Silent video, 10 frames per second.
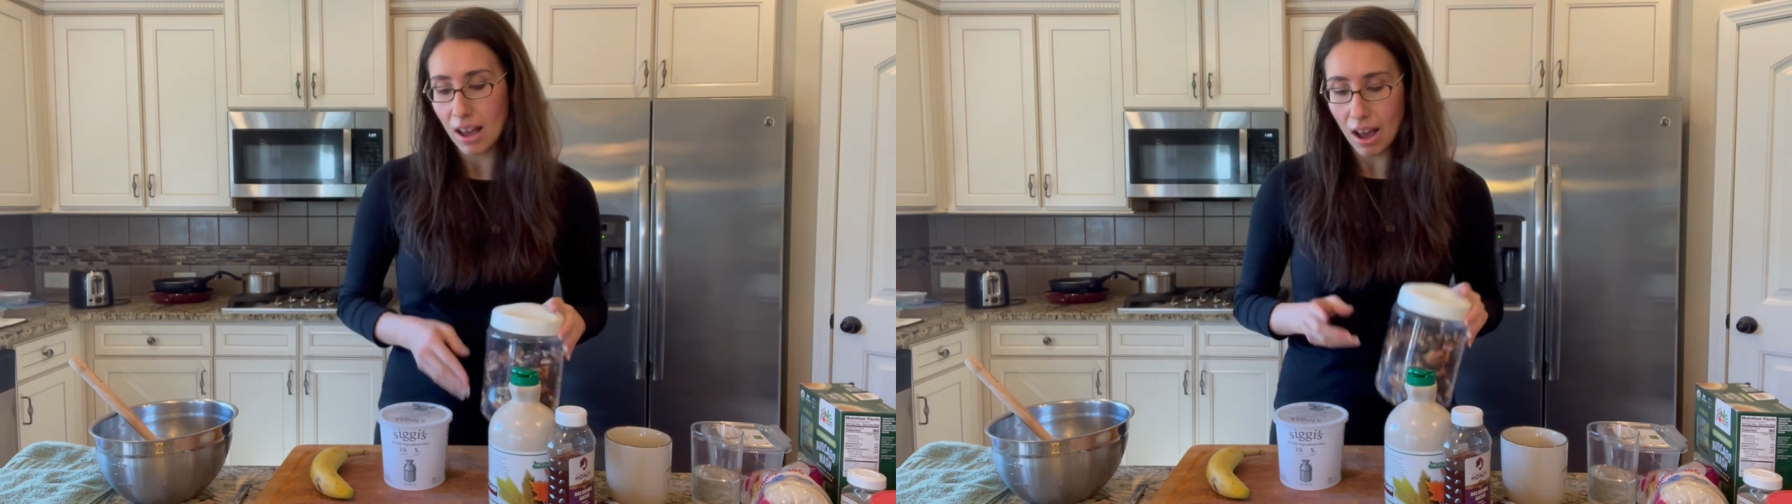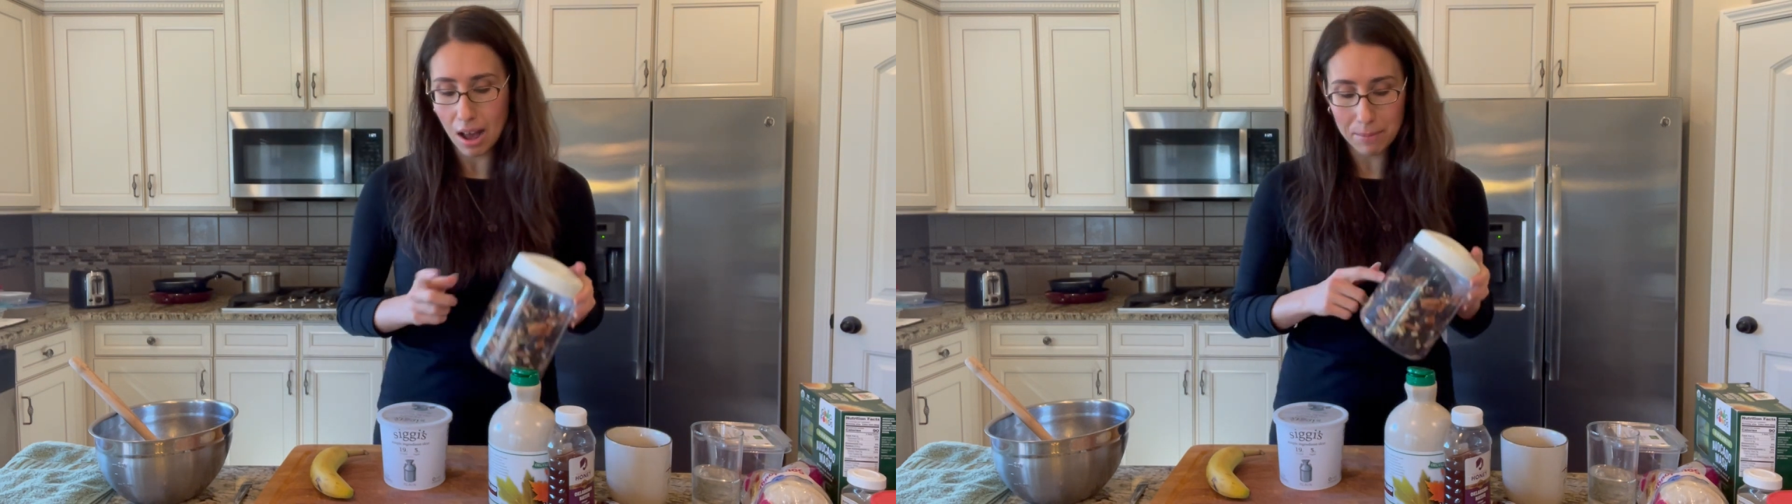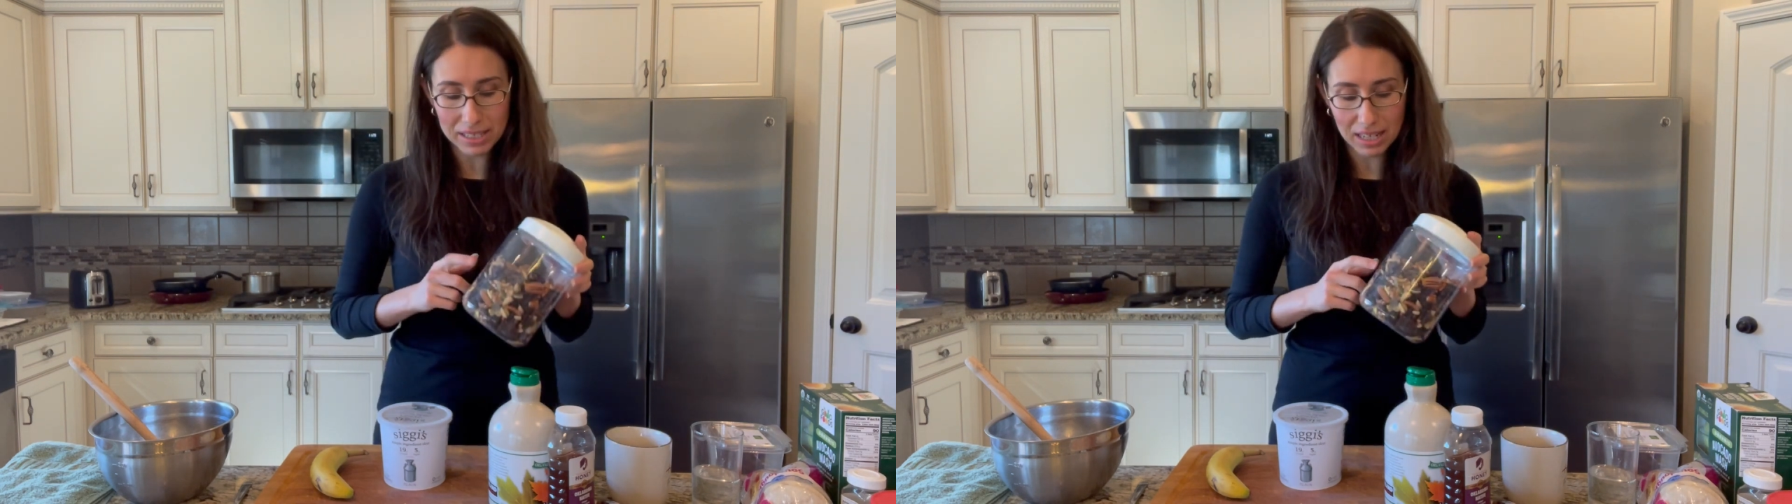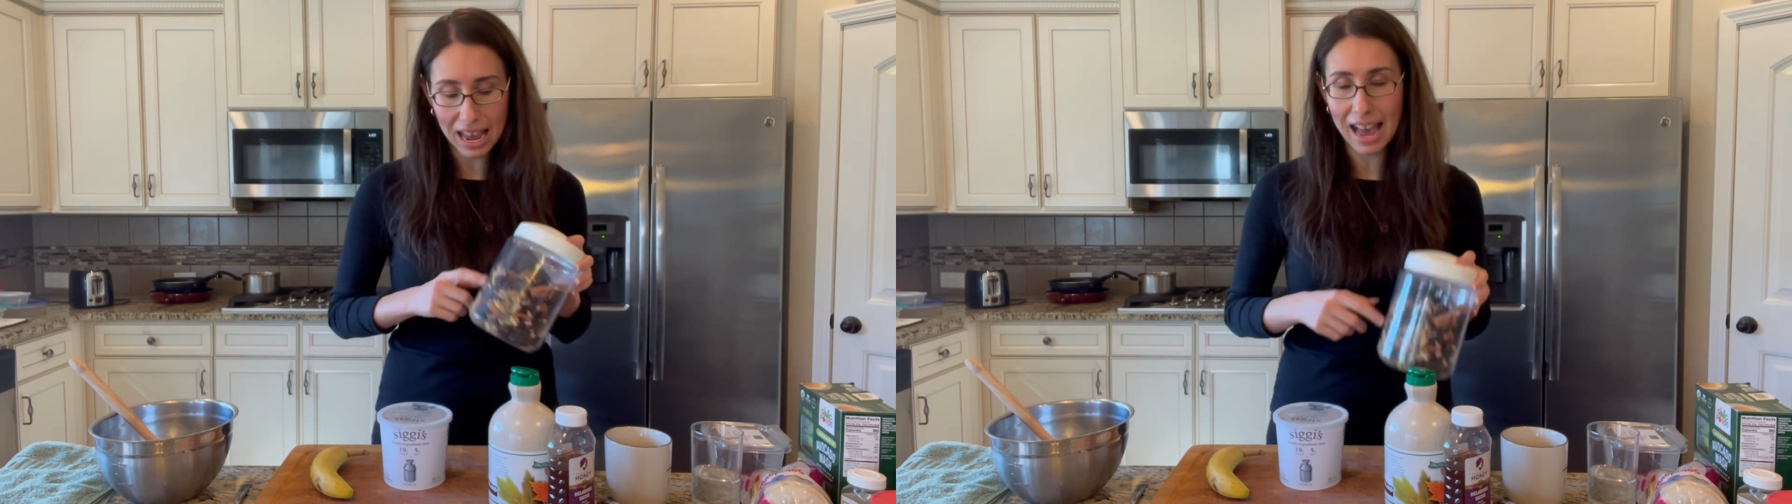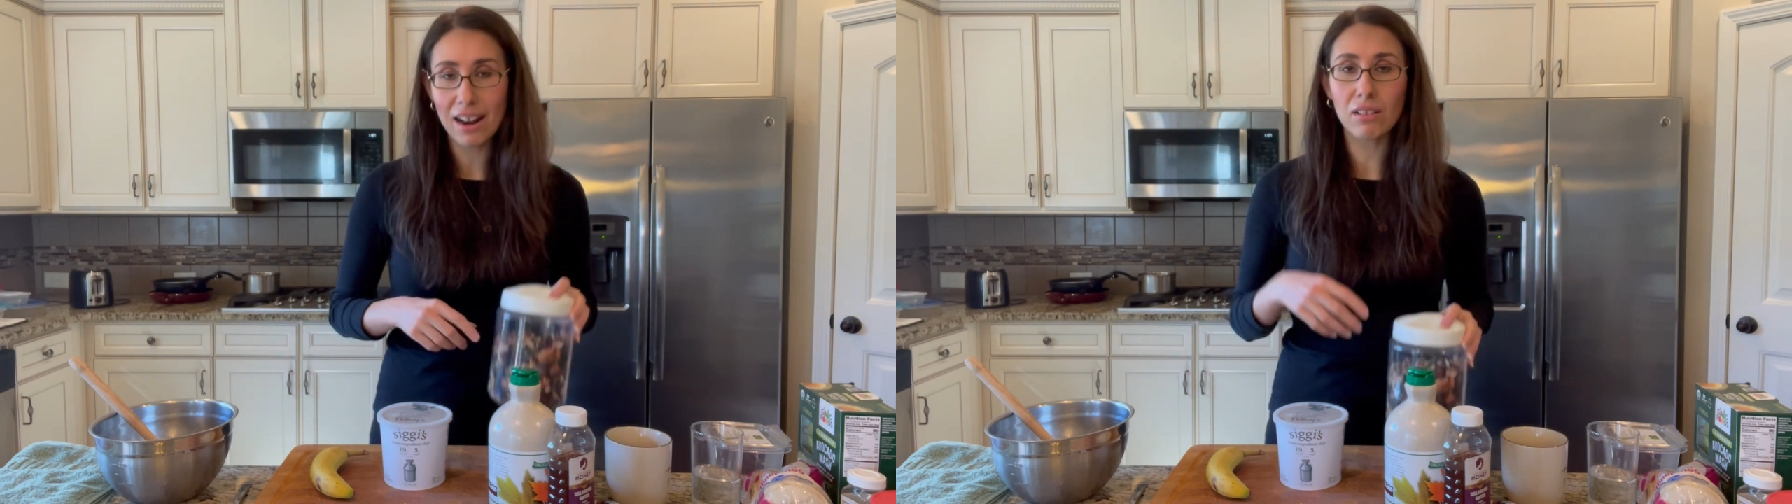it's gonna
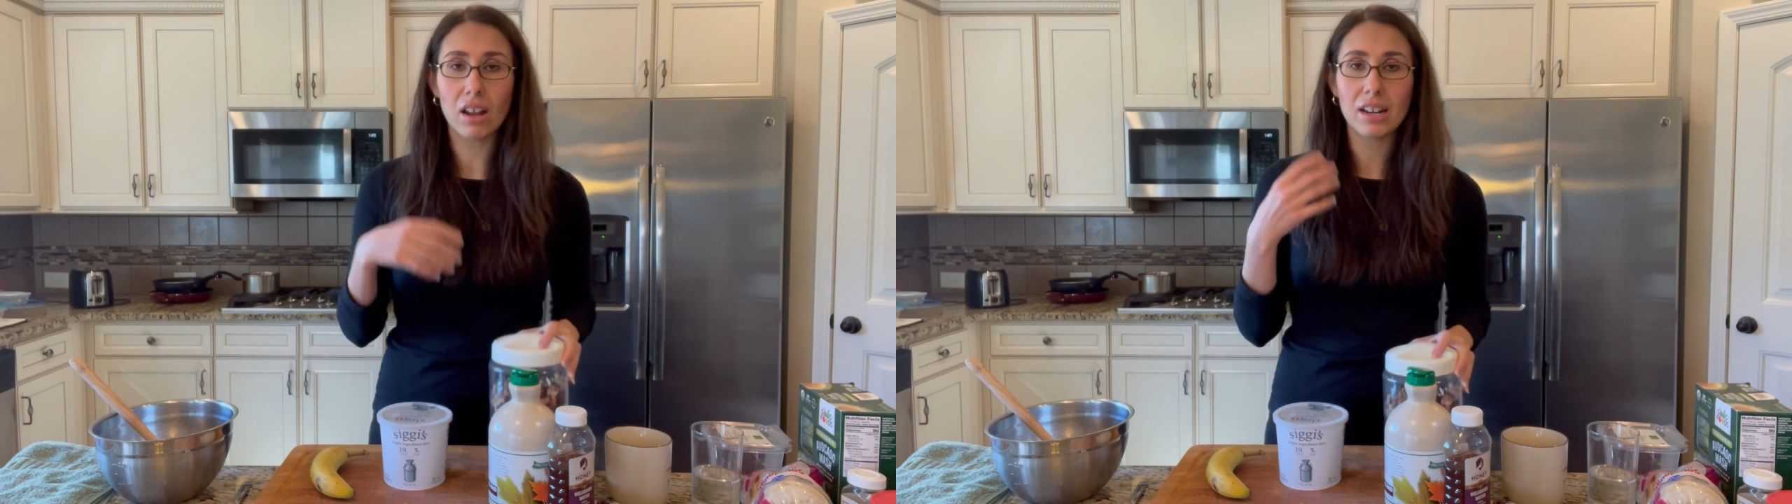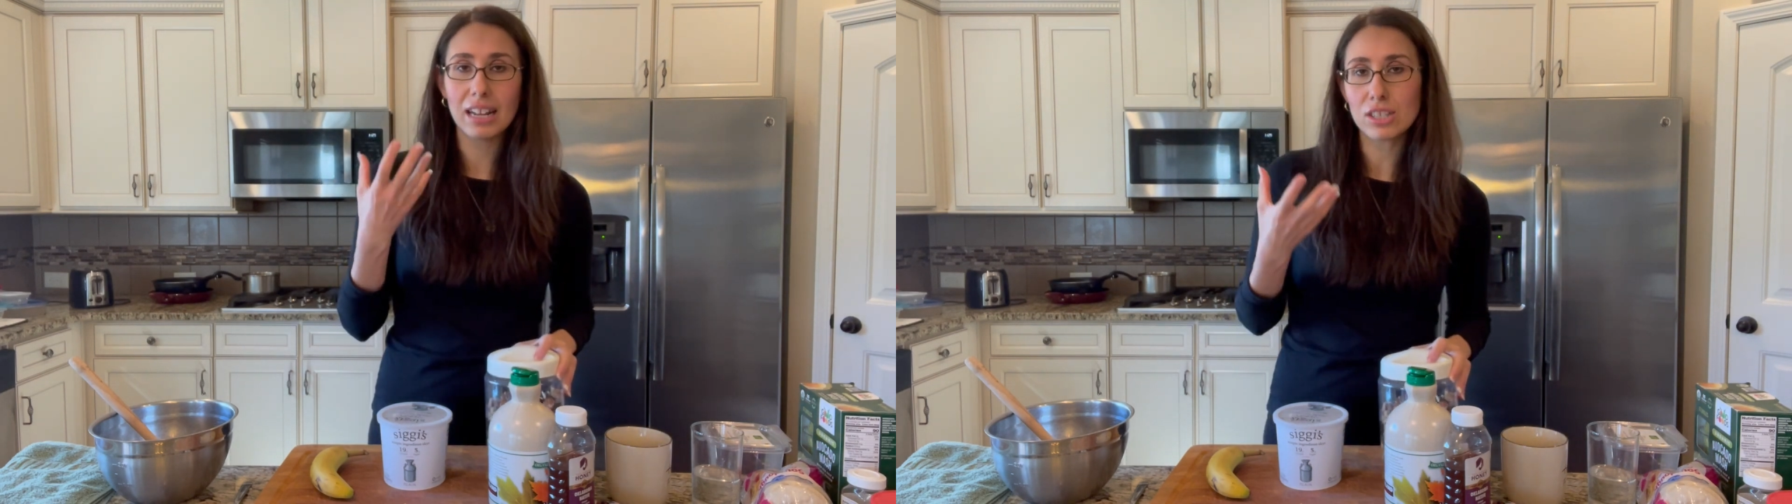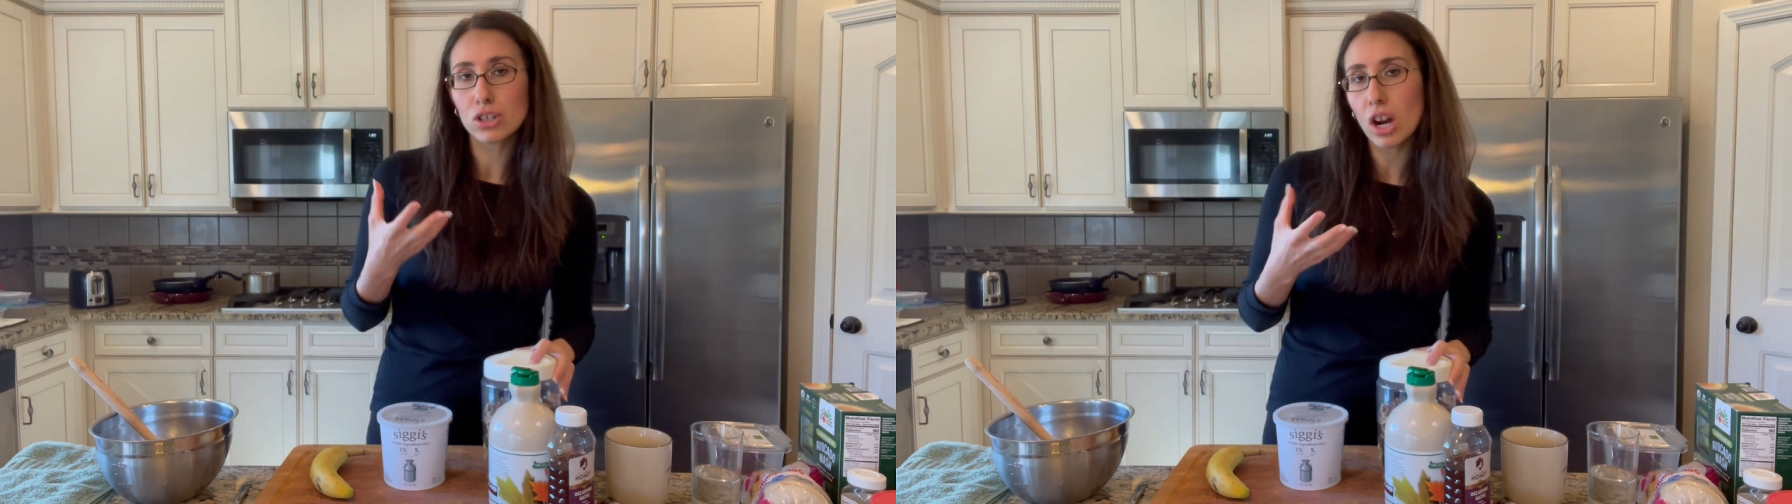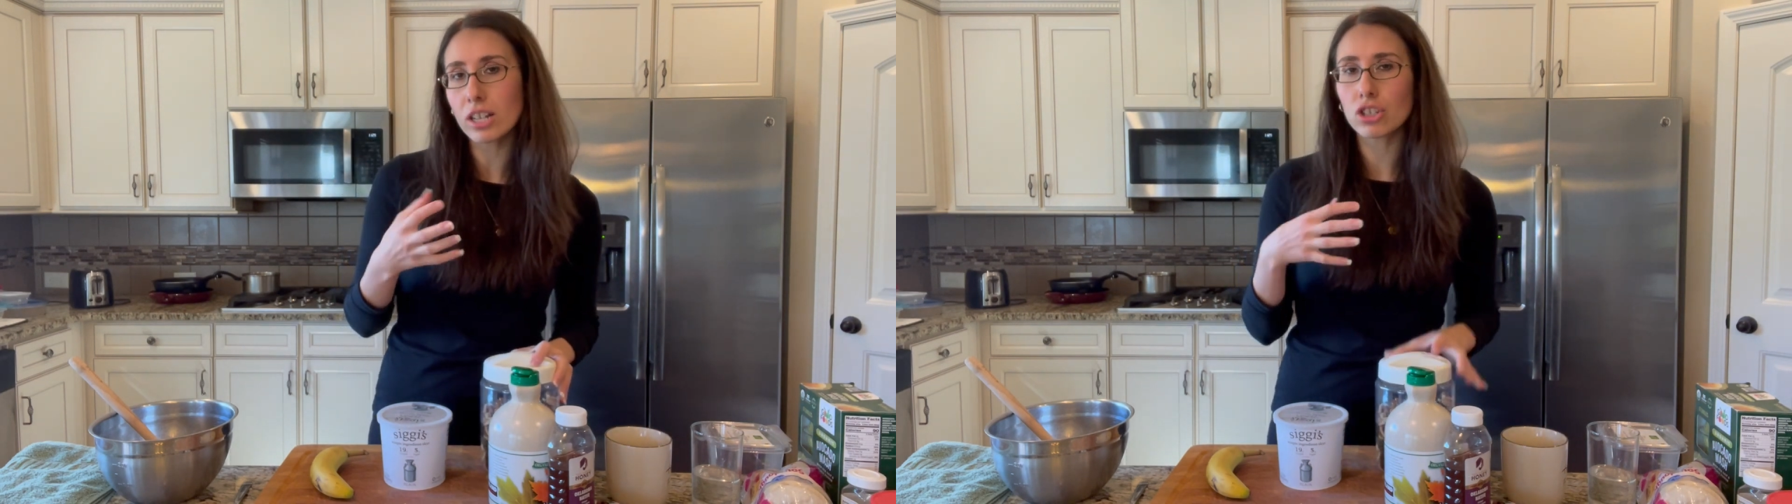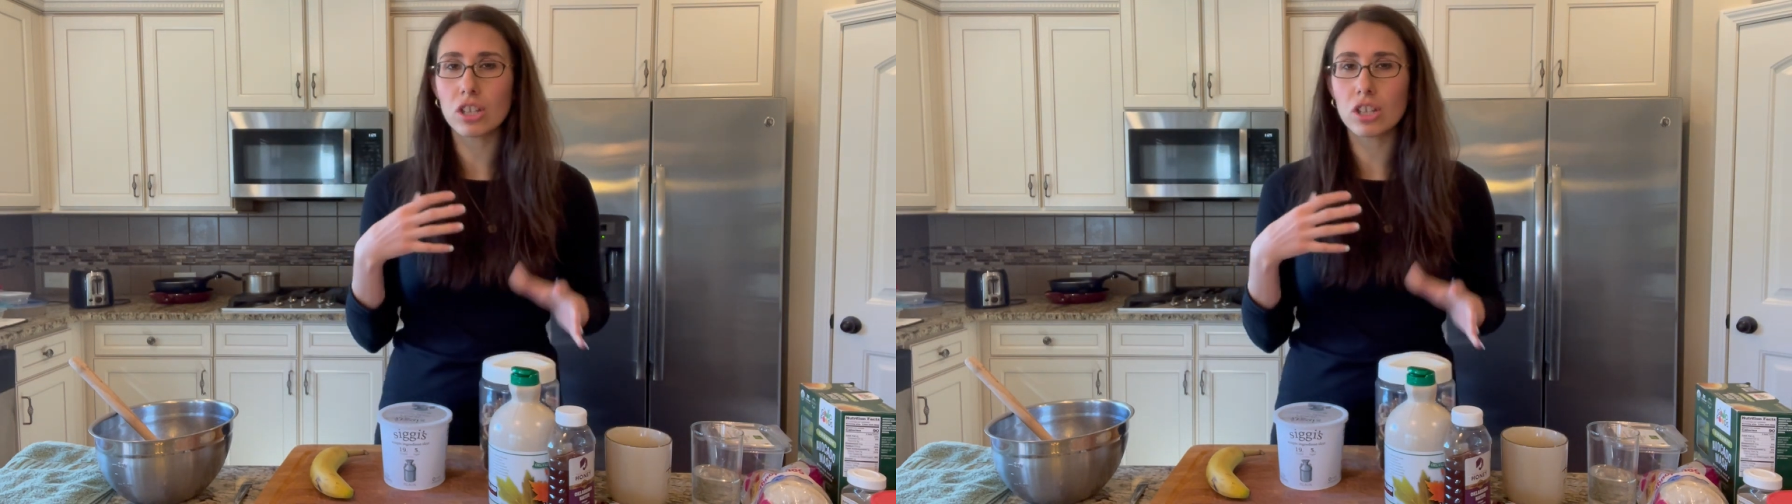add a lot of nice crunch.